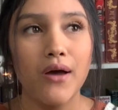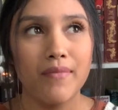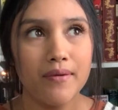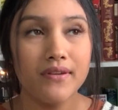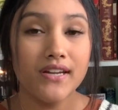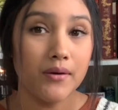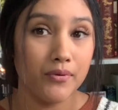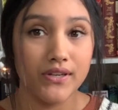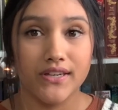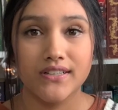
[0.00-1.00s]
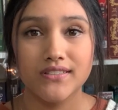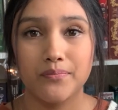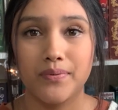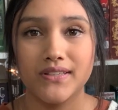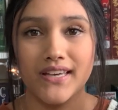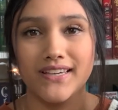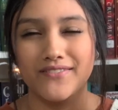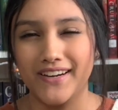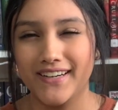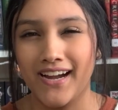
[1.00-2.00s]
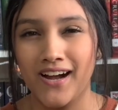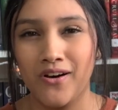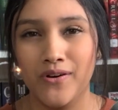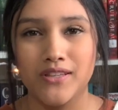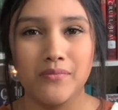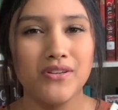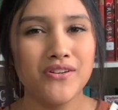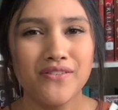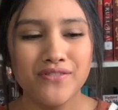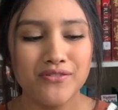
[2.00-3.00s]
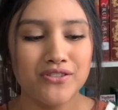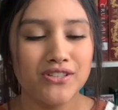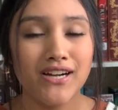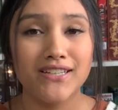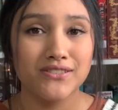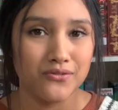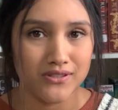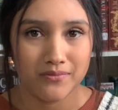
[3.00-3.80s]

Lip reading: Maybe in a couple years, but like right now in the immediate future, I don't see